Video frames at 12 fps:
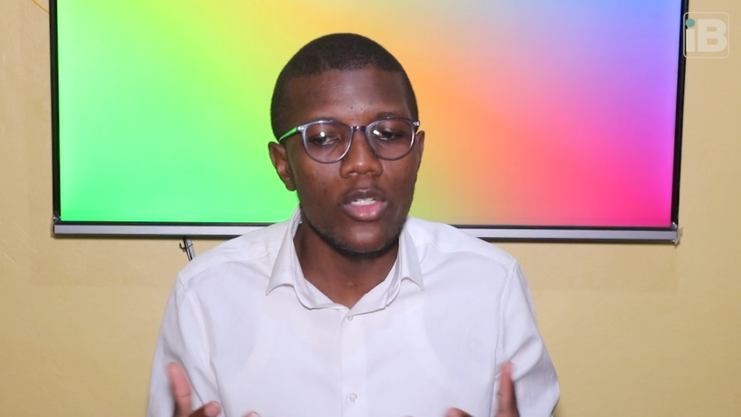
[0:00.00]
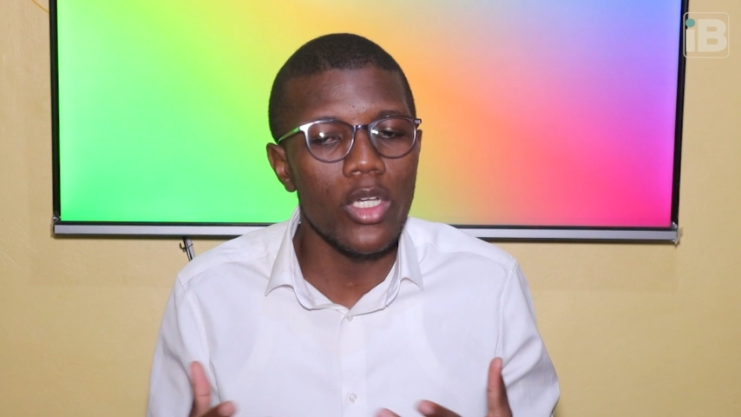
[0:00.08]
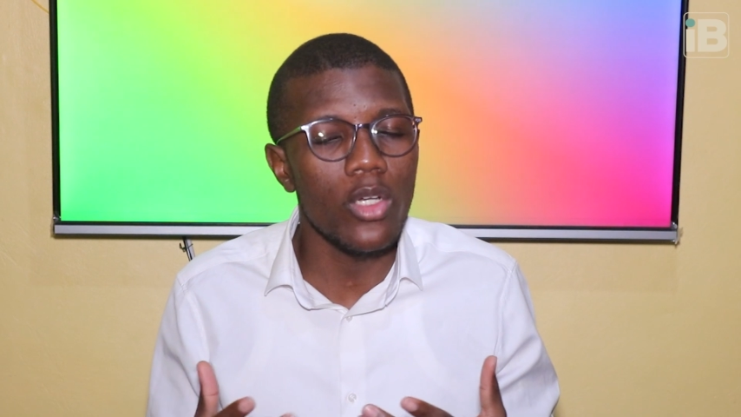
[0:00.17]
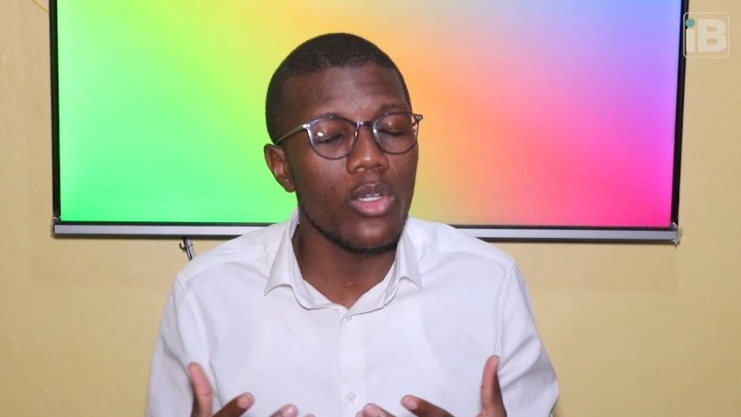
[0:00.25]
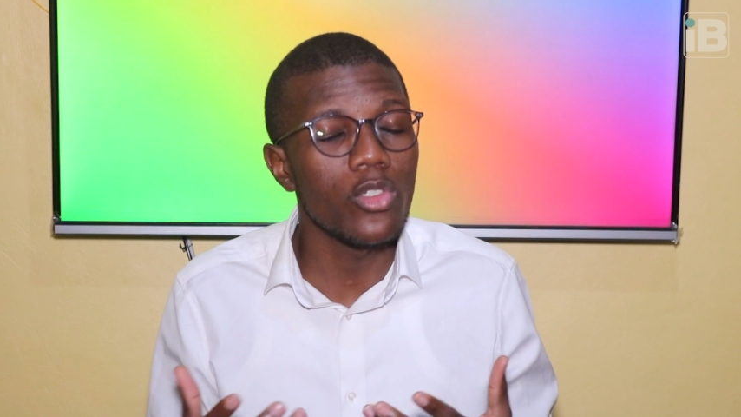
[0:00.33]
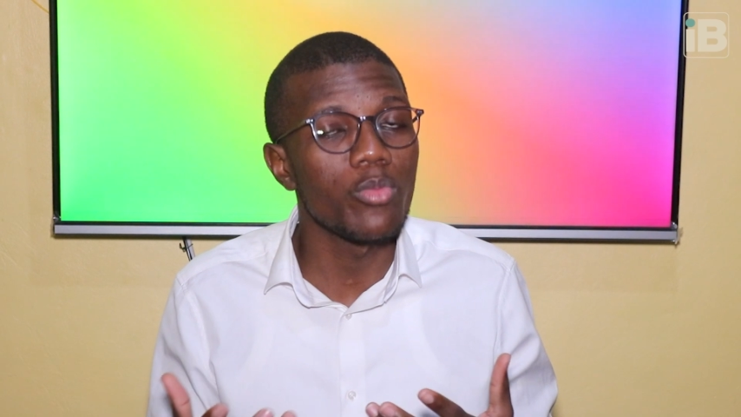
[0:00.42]
we're
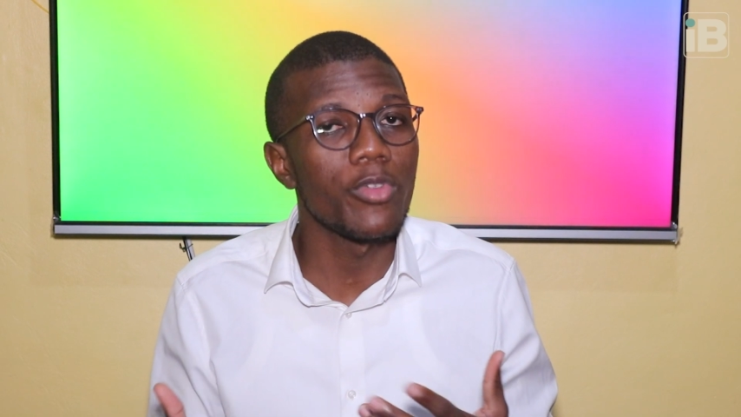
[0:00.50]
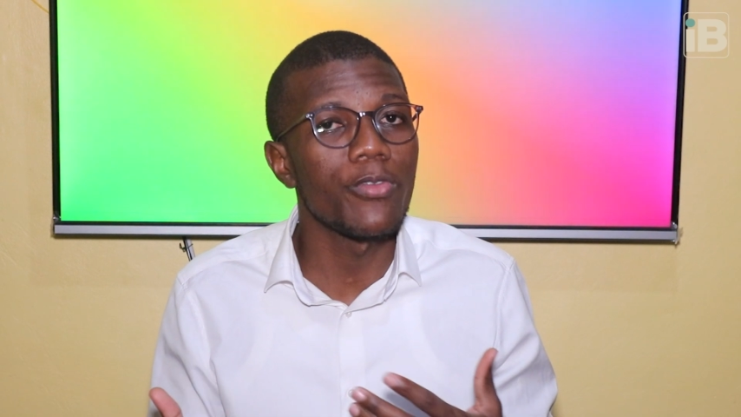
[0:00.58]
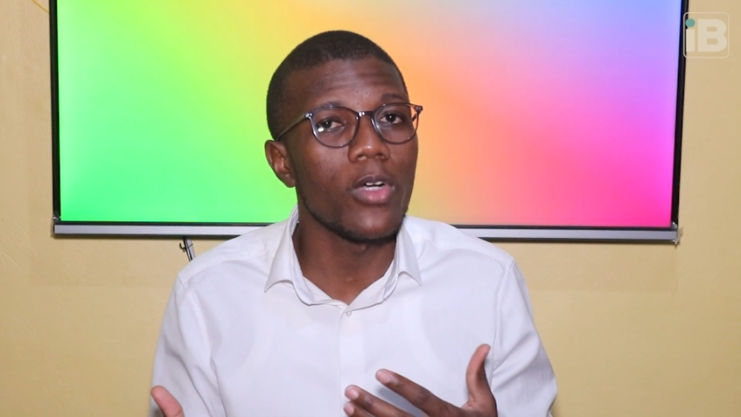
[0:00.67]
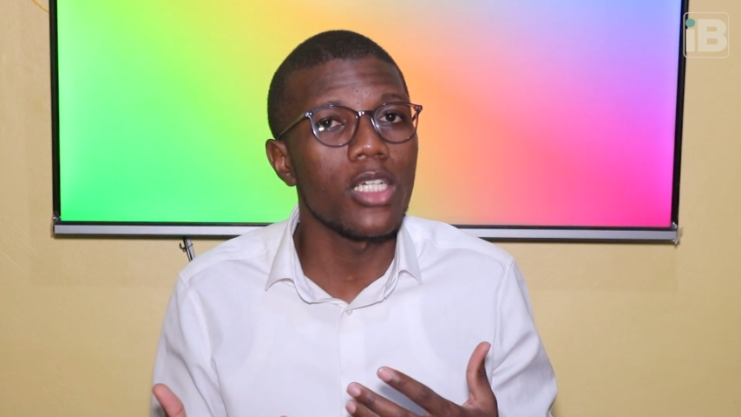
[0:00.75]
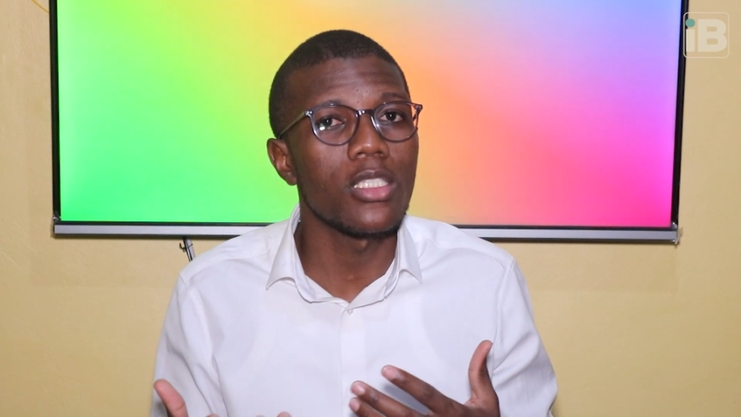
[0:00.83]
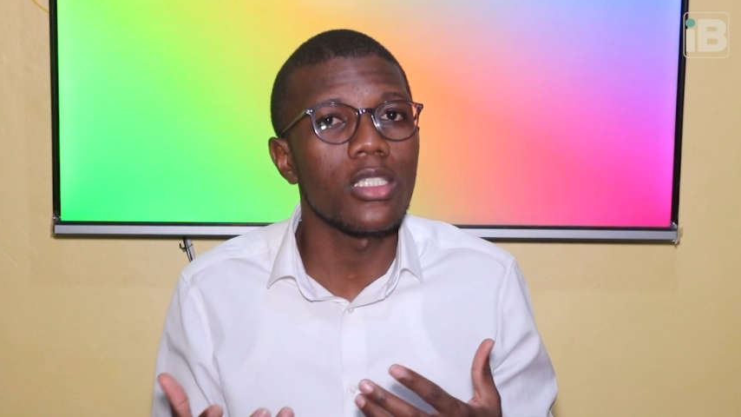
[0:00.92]
going to be
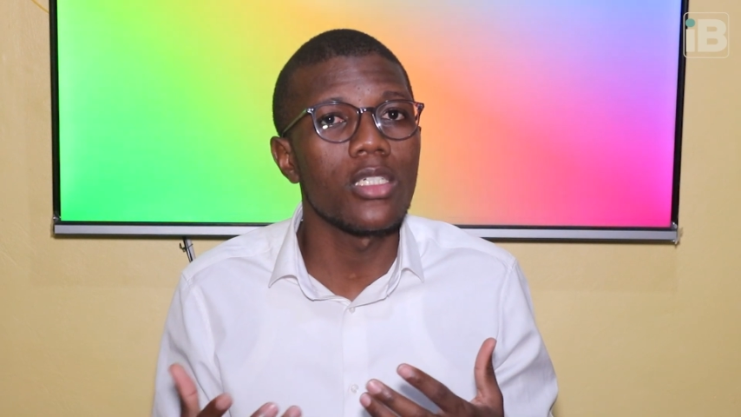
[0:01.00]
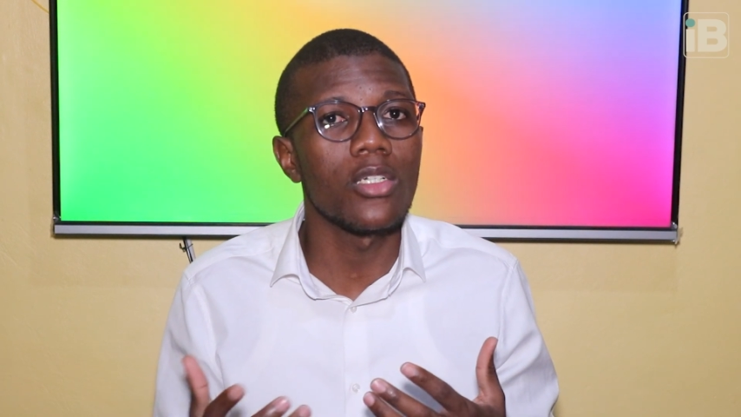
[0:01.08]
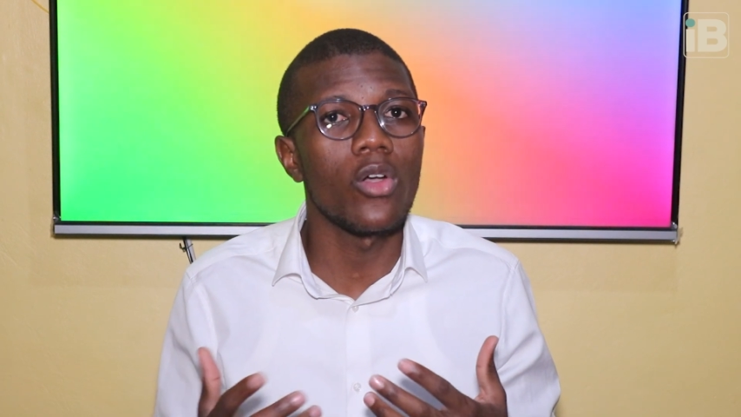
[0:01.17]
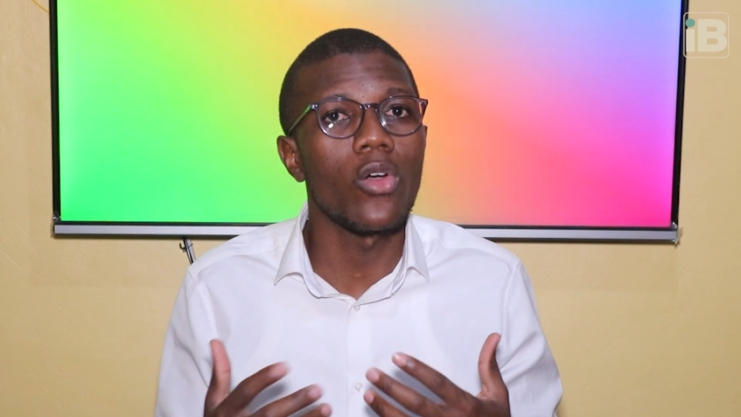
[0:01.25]
focusing